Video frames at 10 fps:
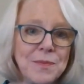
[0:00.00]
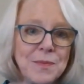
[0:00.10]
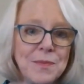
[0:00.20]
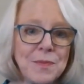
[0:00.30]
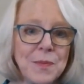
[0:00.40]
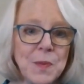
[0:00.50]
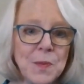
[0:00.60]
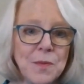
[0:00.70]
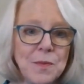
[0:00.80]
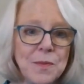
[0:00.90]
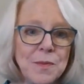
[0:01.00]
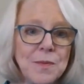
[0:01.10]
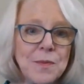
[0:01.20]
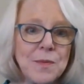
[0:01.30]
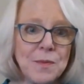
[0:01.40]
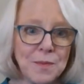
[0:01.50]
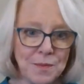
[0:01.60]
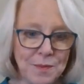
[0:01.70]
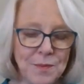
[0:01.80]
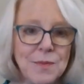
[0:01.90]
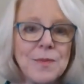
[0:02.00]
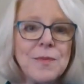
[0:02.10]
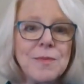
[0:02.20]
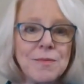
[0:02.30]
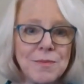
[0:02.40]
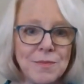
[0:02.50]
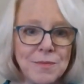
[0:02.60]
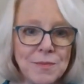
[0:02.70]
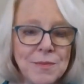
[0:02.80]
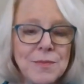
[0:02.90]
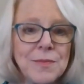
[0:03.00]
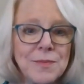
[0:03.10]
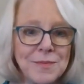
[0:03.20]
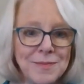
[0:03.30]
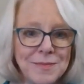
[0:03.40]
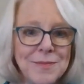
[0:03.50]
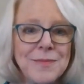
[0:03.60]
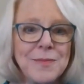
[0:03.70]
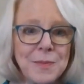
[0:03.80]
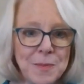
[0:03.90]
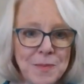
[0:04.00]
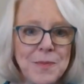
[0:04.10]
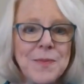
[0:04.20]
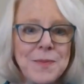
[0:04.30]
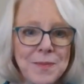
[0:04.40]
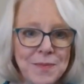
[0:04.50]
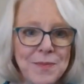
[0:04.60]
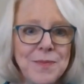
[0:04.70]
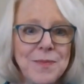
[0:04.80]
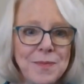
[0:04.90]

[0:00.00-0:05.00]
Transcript: [no speech]